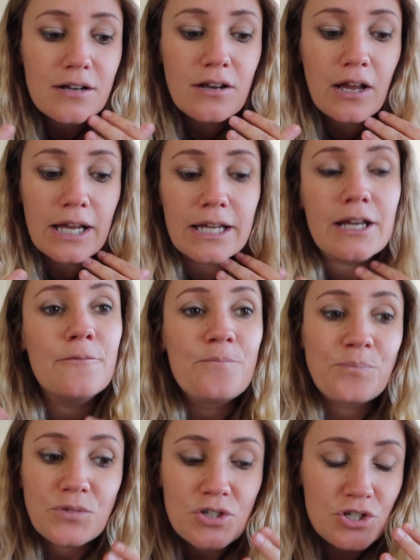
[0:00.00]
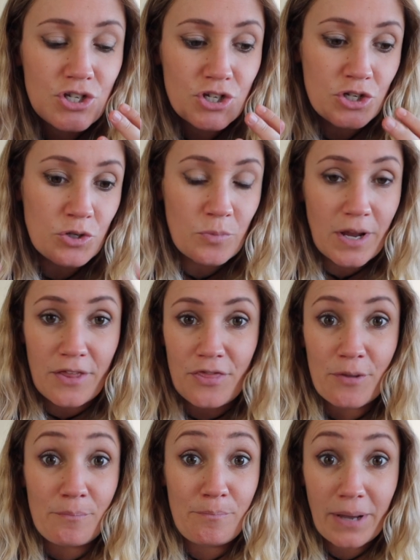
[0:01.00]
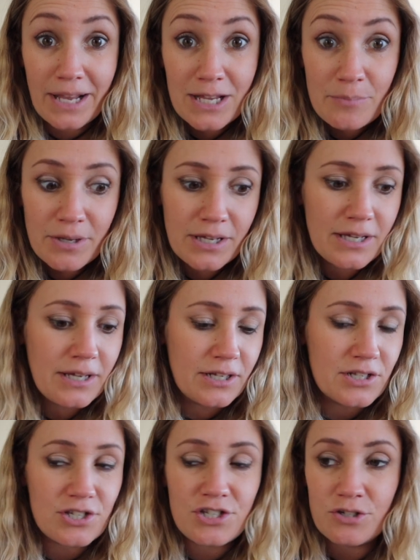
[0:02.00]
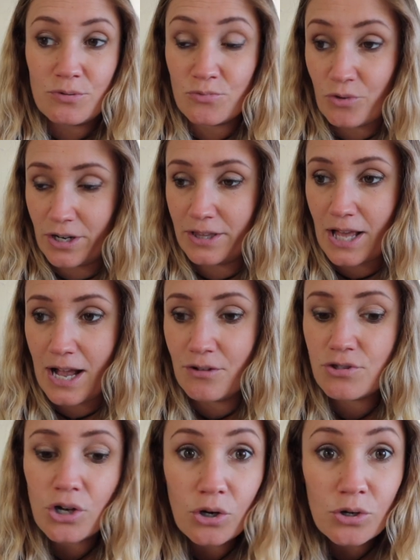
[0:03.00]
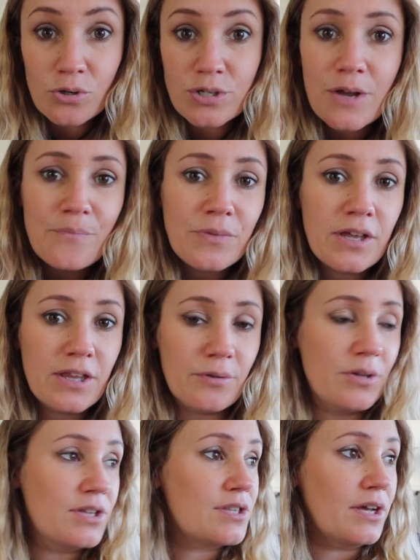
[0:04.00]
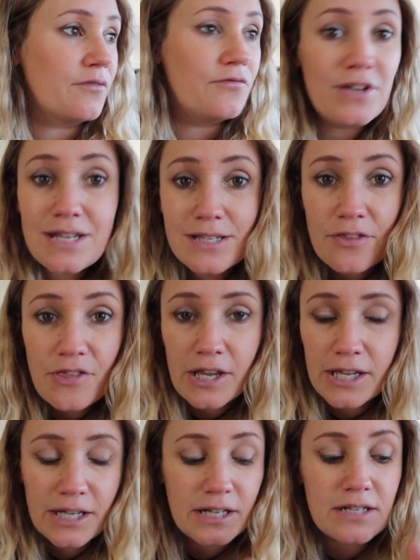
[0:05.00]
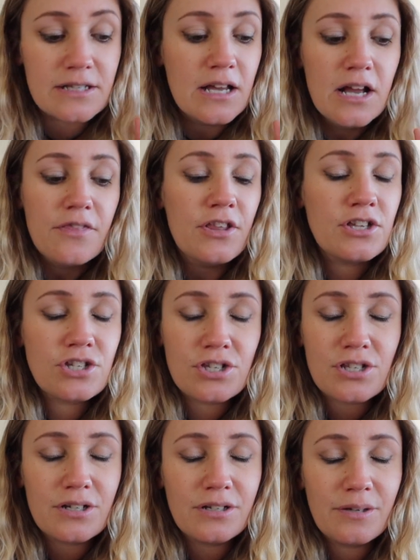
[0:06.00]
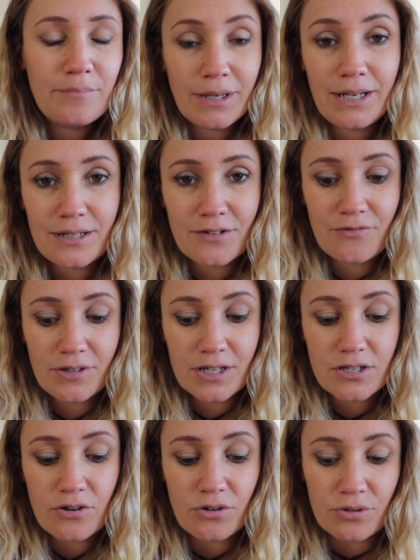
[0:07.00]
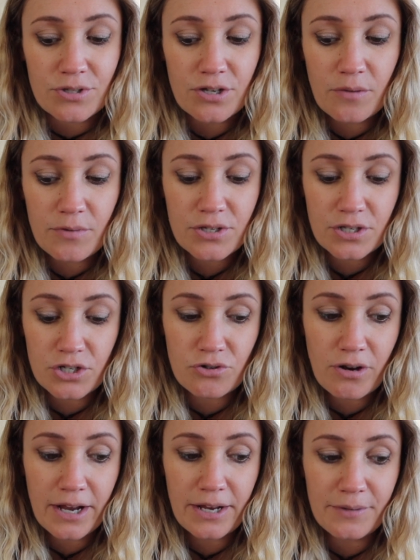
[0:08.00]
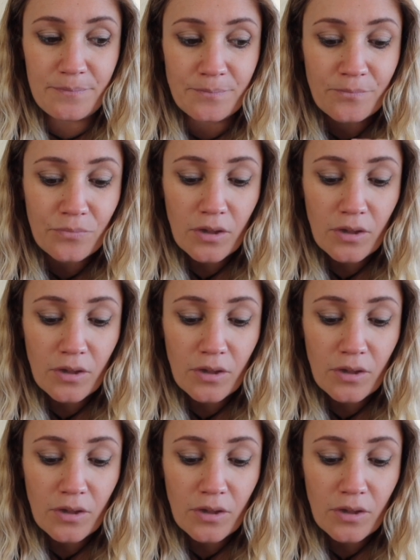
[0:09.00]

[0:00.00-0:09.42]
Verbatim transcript: like to do with the baby and to do with running the household and there's like visa things there's just a million different things going on so I'm just gonna try and